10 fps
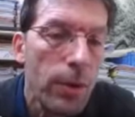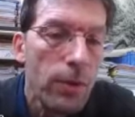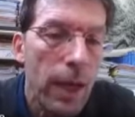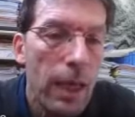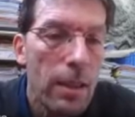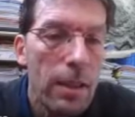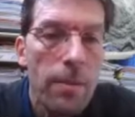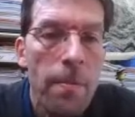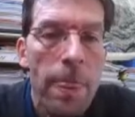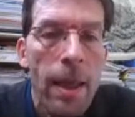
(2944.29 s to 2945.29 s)

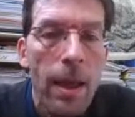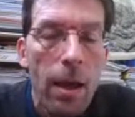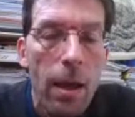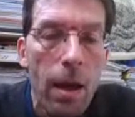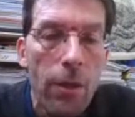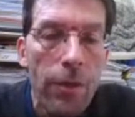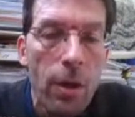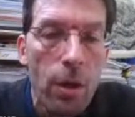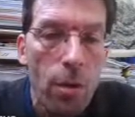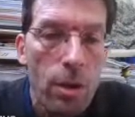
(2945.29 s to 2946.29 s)
phosphates. And
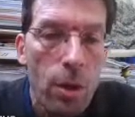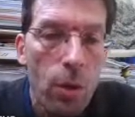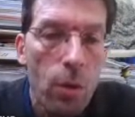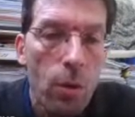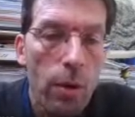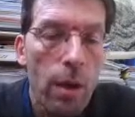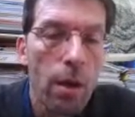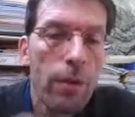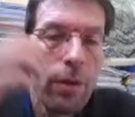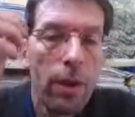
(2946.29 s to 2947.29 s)
also
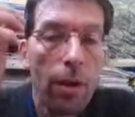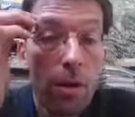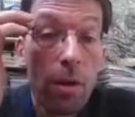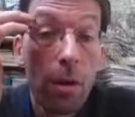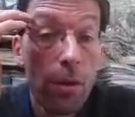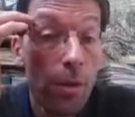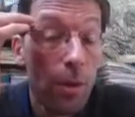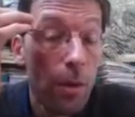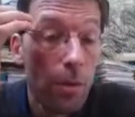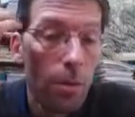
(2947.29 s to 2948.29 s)
on
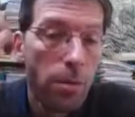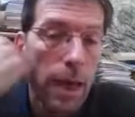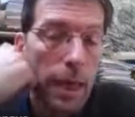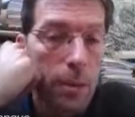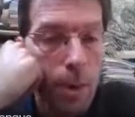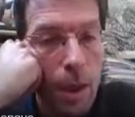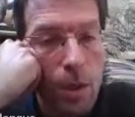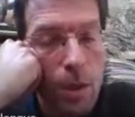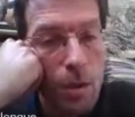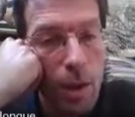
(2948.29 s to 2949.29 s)
the right
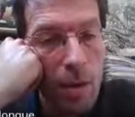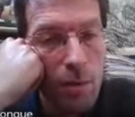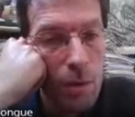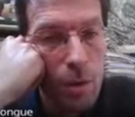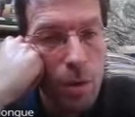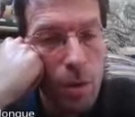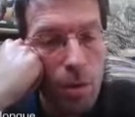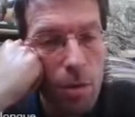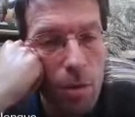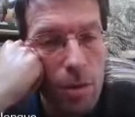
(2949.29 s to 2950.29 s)
part, you have
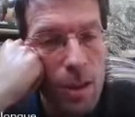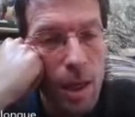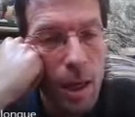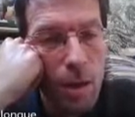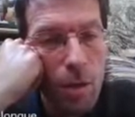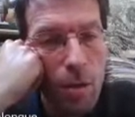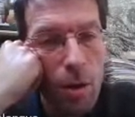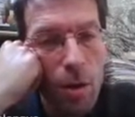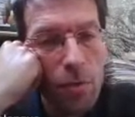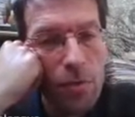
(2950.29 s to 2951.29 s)
a slide
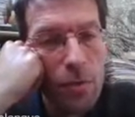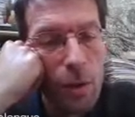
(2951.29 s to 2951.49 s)
of